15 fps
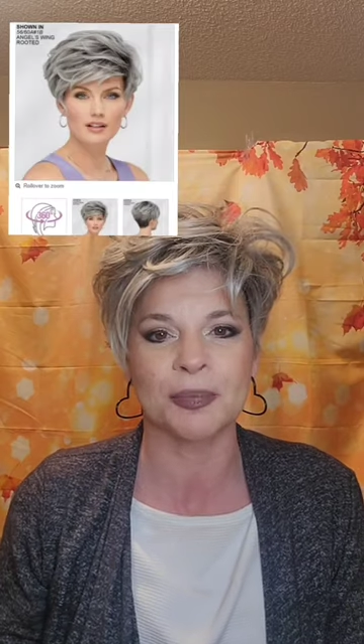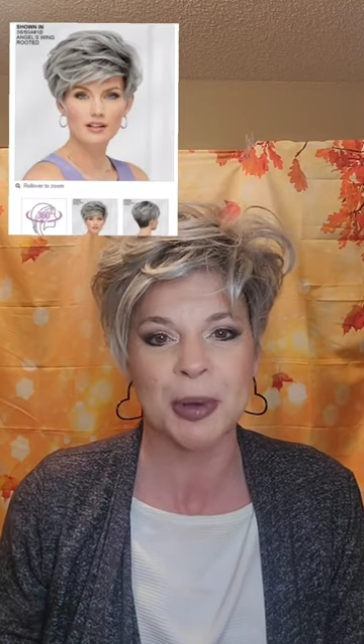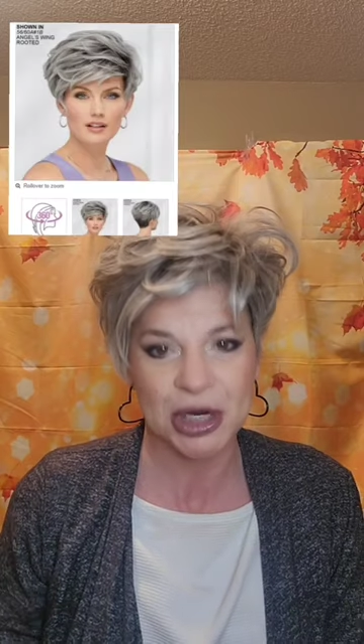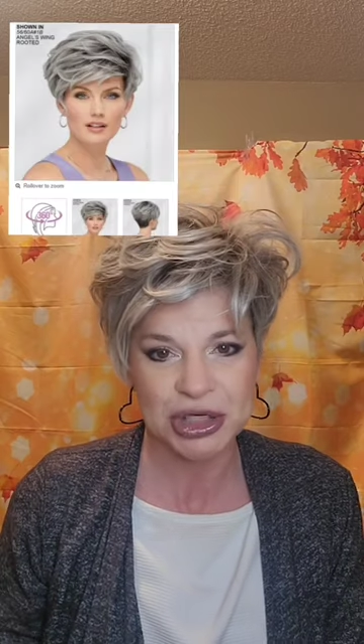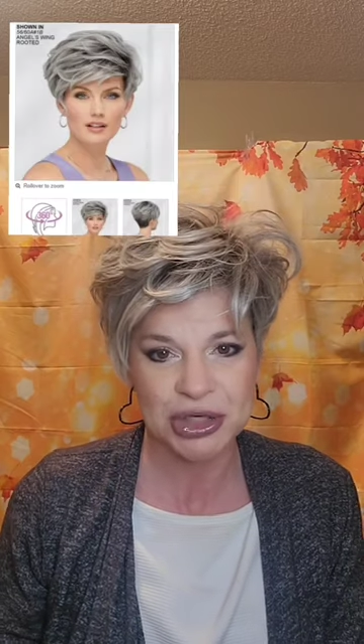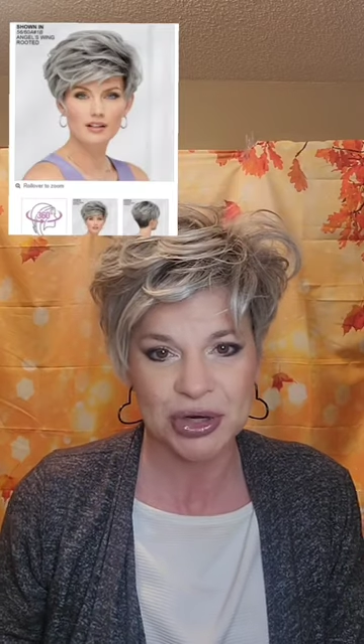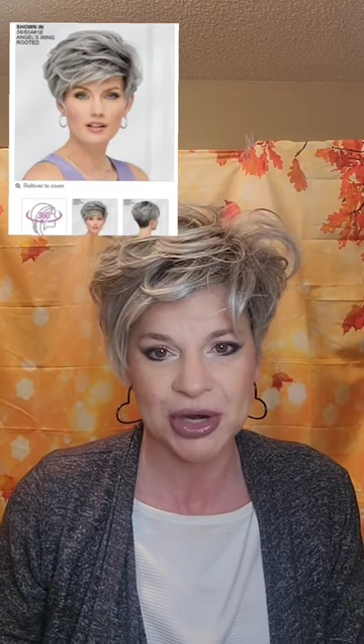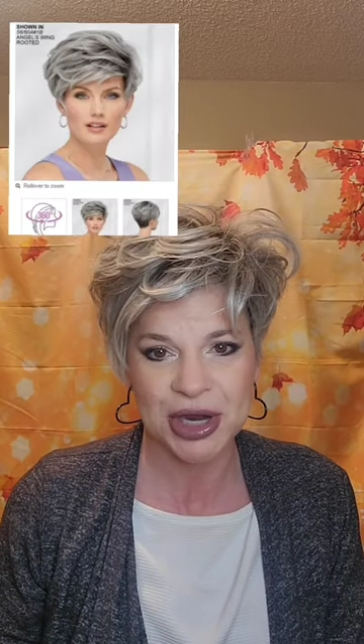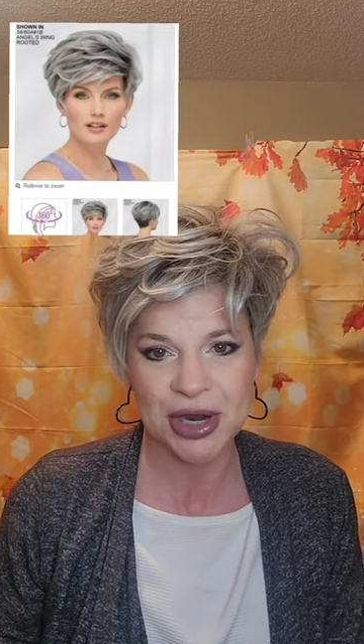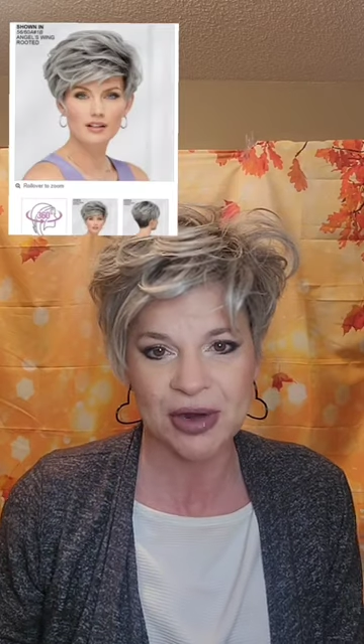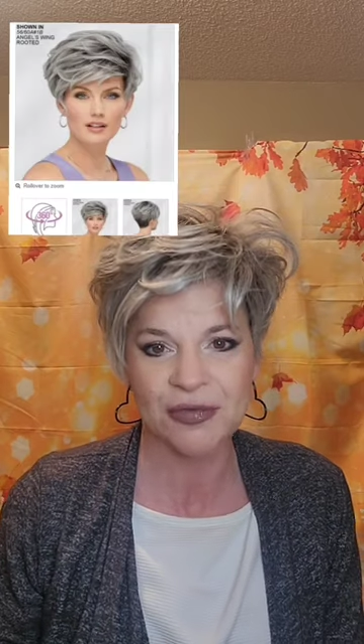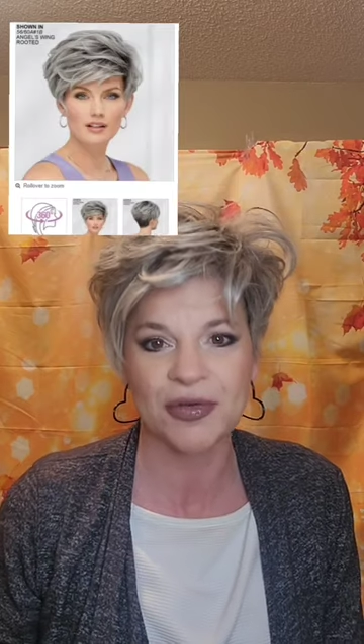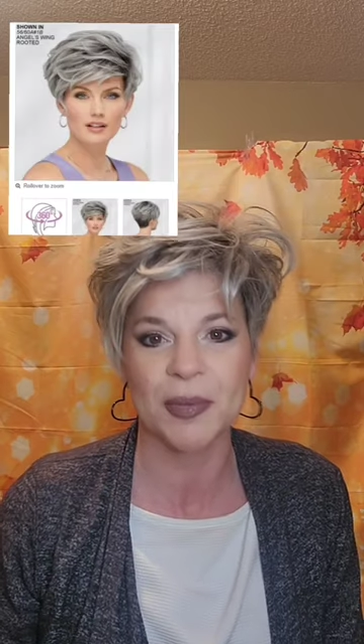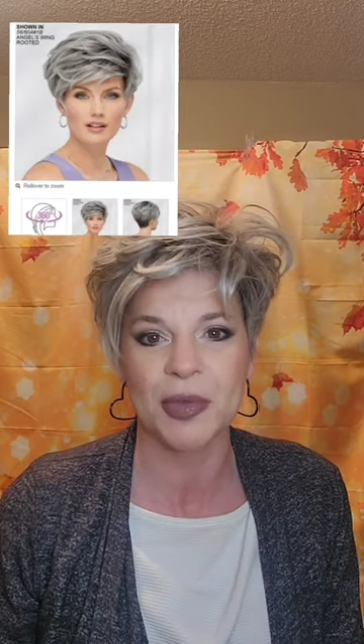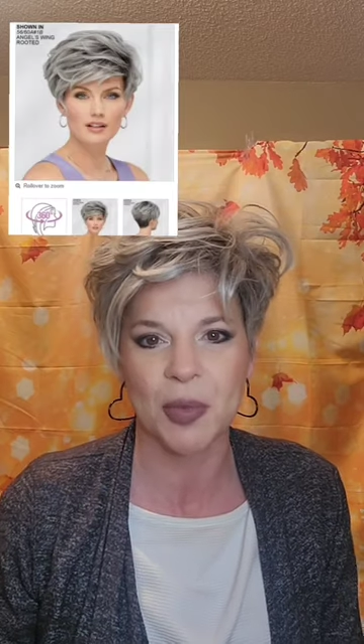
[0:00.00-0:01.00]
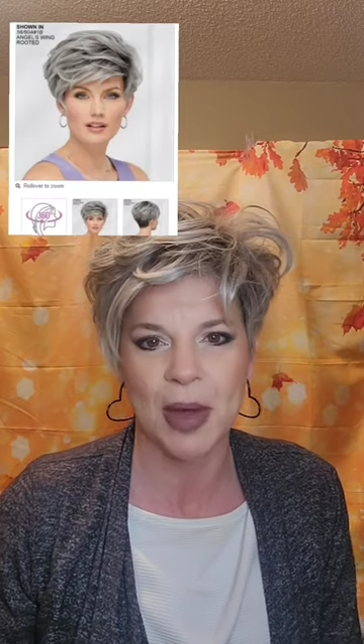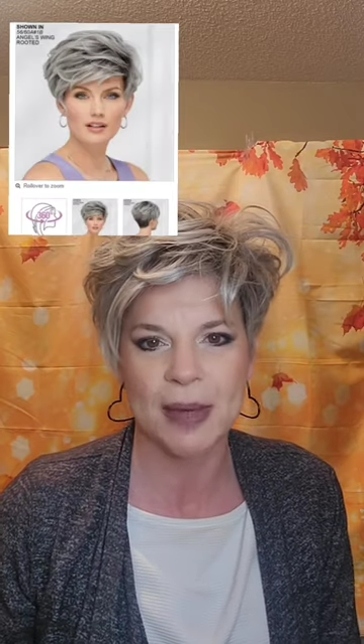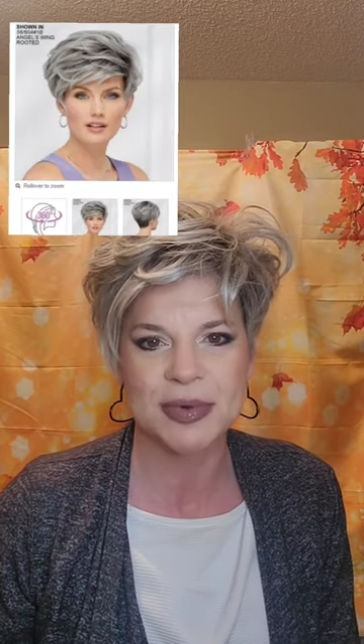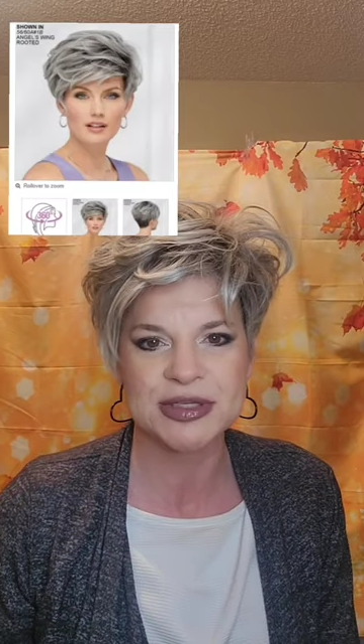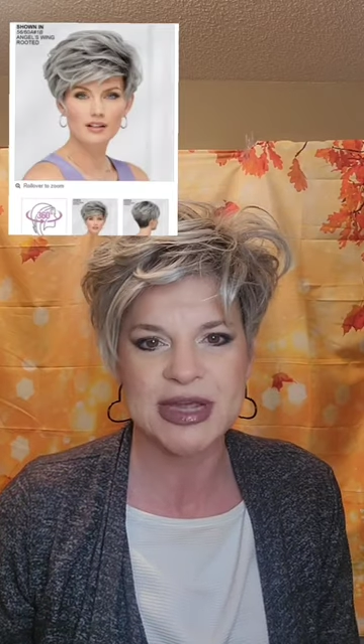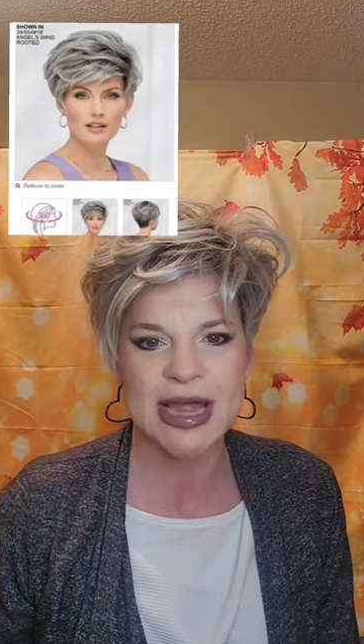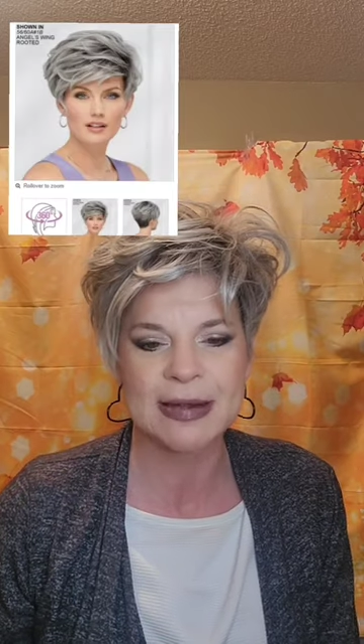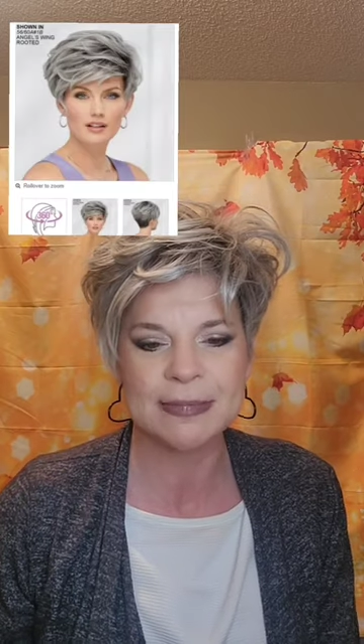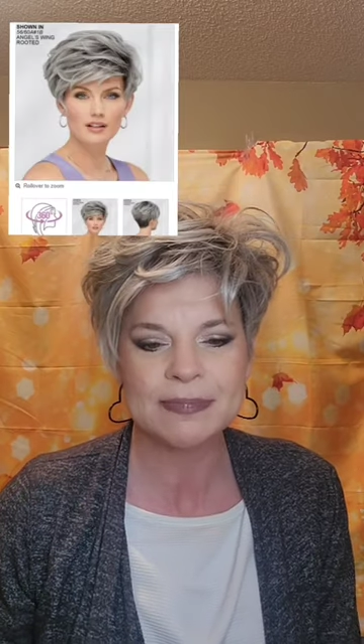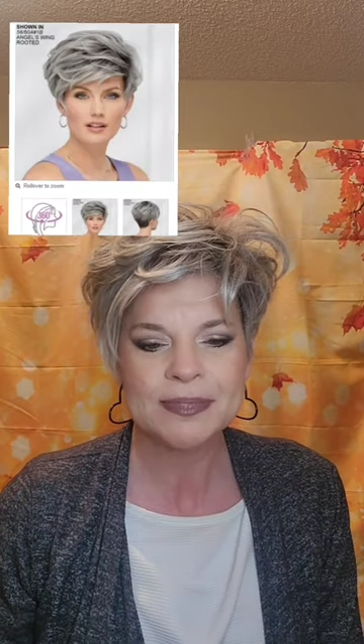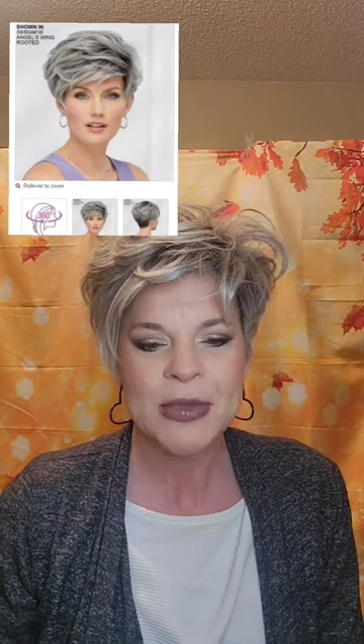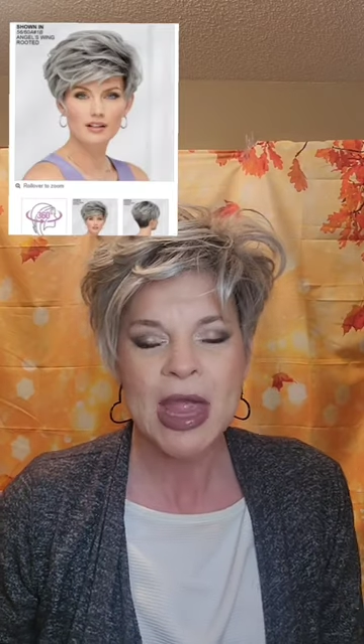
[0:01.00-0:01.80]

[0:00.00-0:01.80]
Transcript: picture here from the website.